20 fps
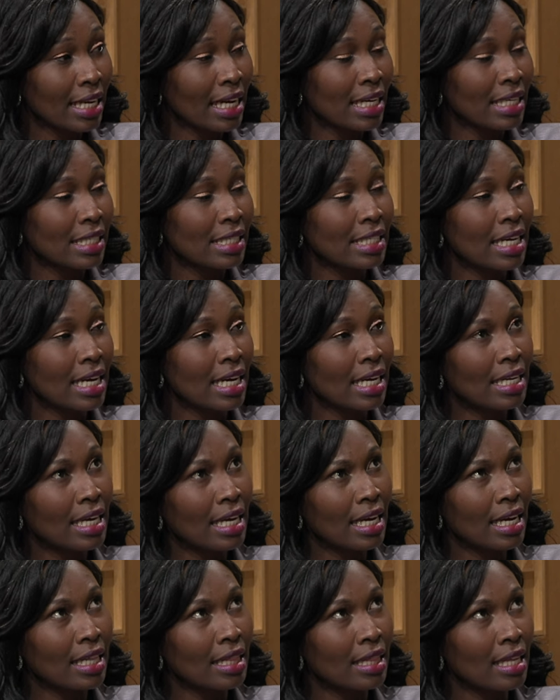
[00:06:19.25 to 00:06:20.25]
I said,
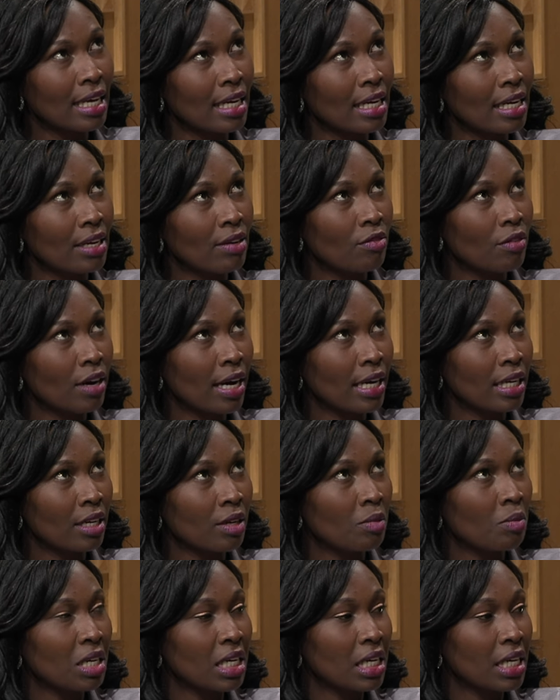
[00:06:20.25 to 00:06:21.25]
and they invited
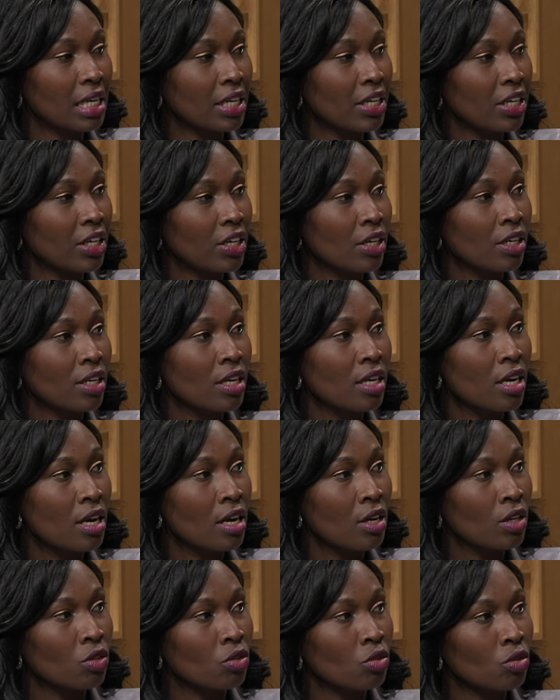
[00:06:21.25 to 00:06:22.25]
me here
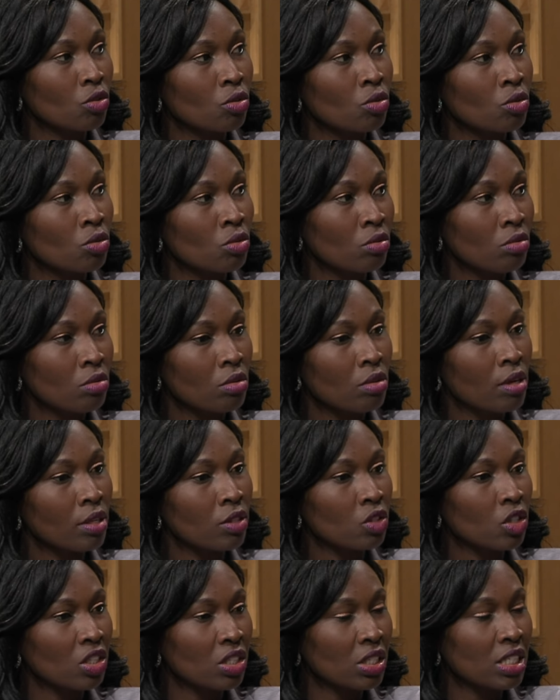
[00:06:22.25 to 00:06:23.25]
to
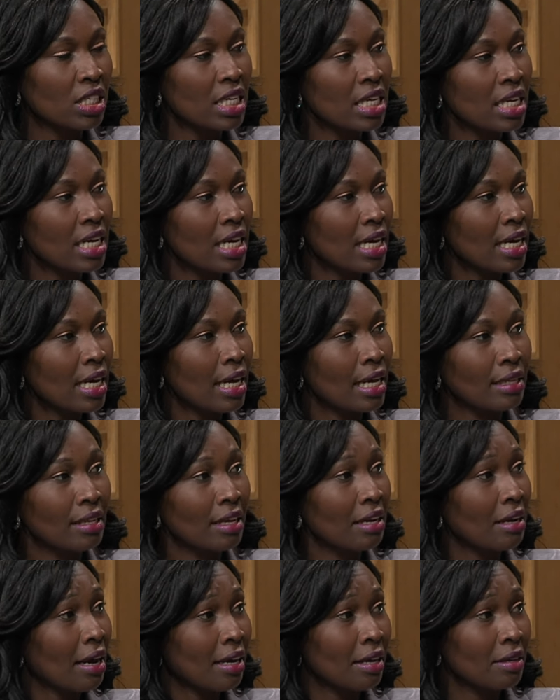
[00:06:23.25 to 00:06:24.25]
just see it. And
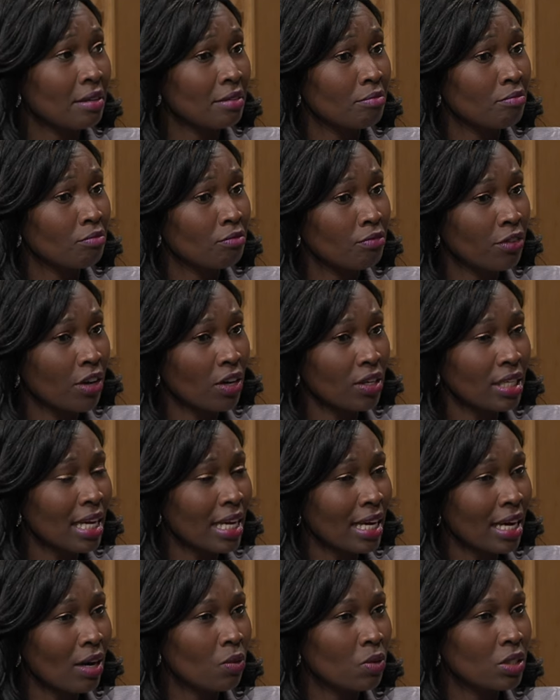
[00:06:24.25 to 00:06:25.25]
then I felt
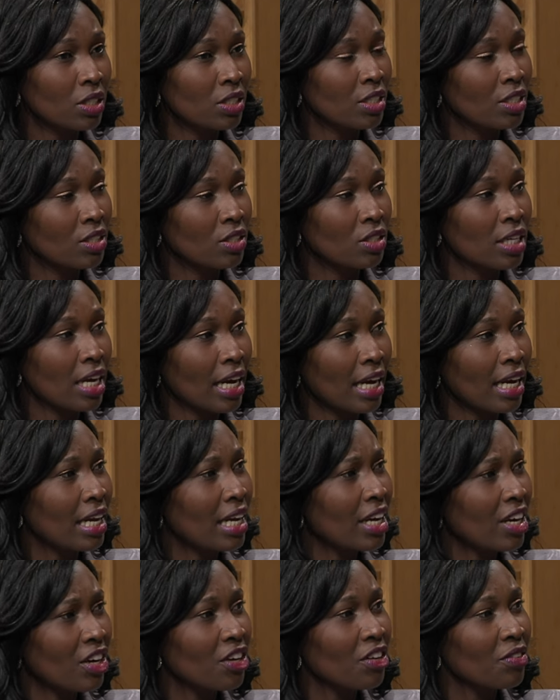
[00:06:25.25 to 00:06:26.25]
like I would just stay
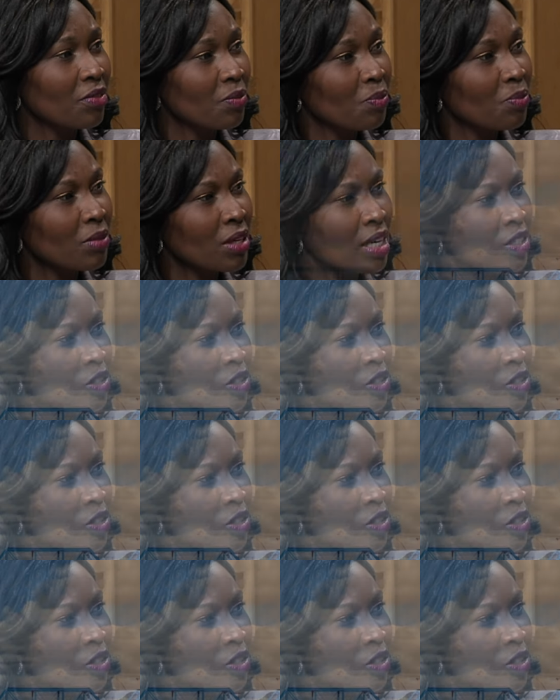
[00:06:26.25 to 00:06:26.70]
here. Mm -hmm.